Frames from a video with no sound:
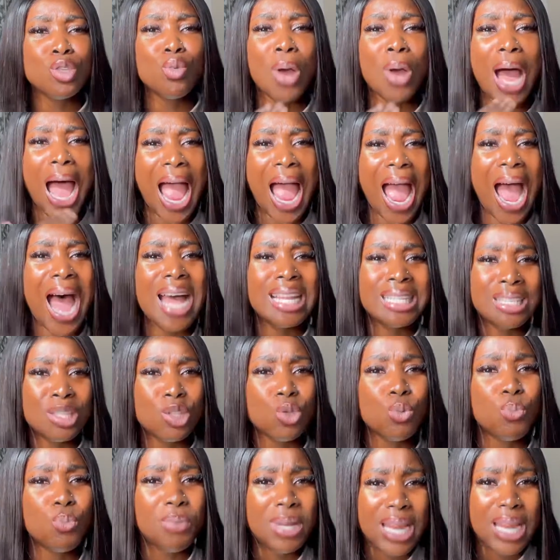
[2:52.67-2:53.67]
had
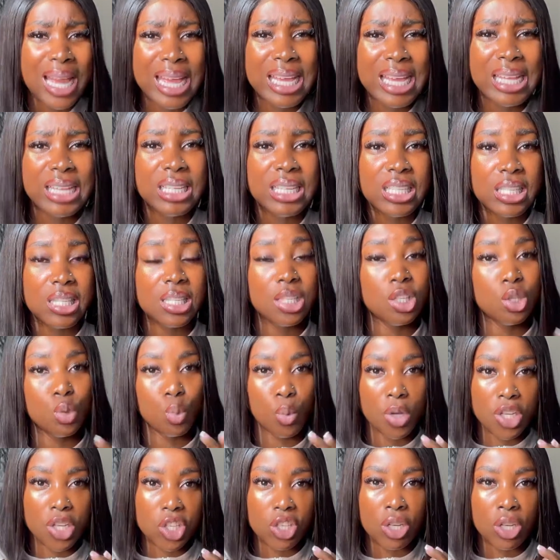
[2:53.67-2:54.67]
to play in this
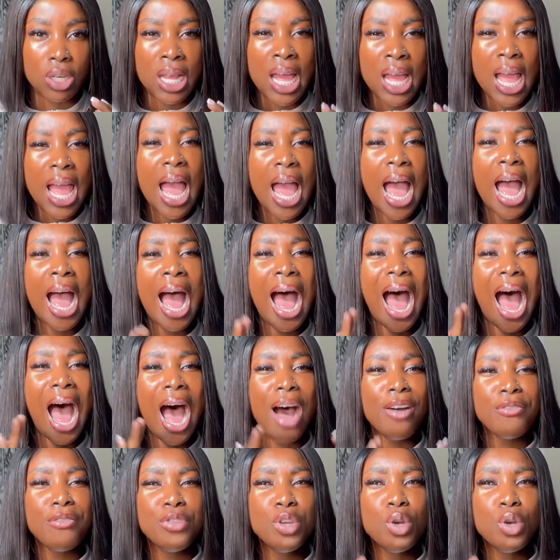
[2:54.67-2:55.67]
situation?
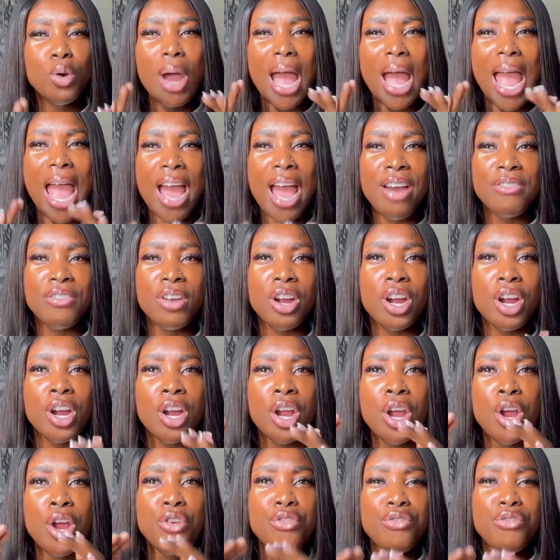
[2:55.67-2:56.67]
Have you
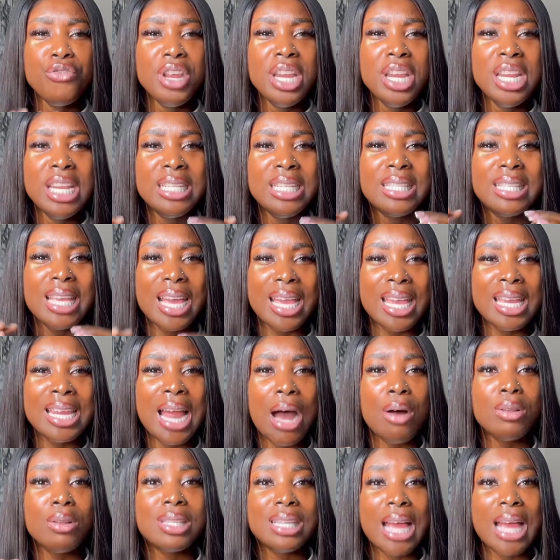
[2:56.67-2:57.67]
ever really taken
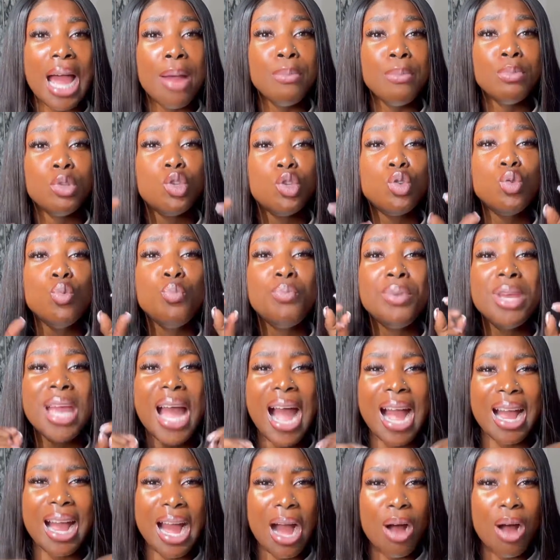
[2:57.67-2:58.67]
out time to be
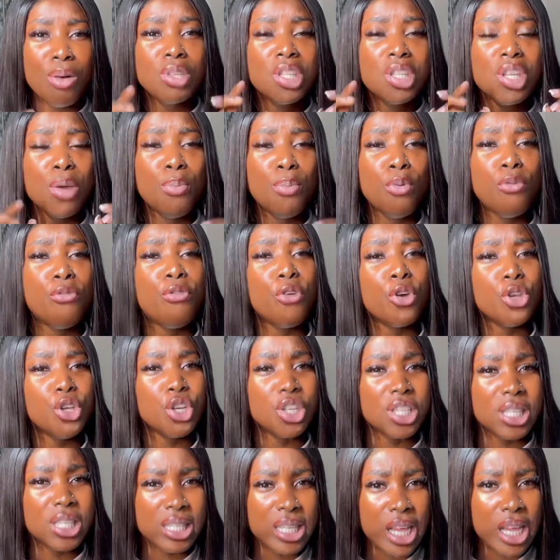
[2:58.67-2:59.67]
accountable for
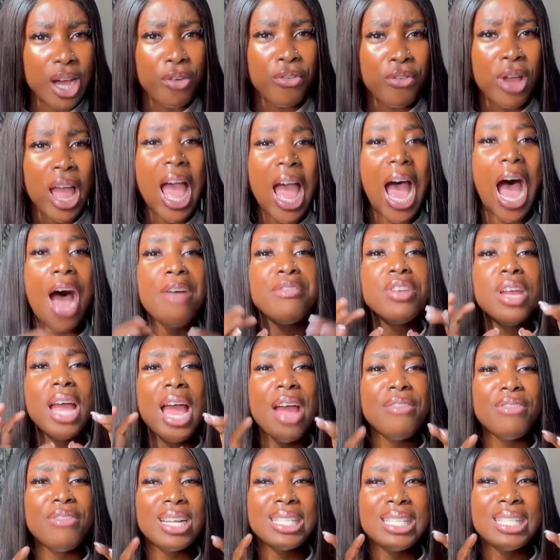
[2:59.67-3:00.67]
yourself? Have you
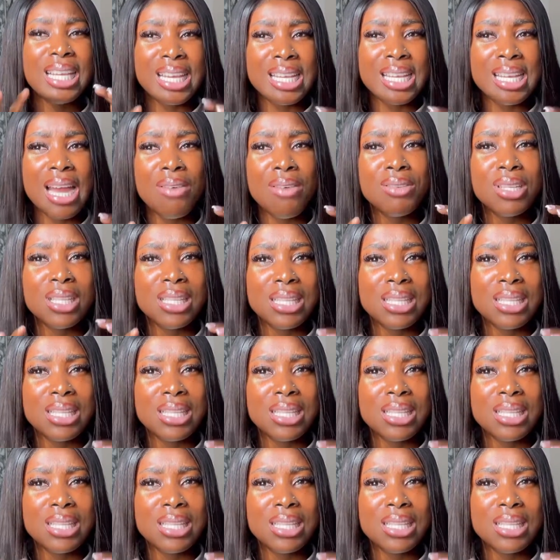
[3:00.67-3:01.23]
ever taken out the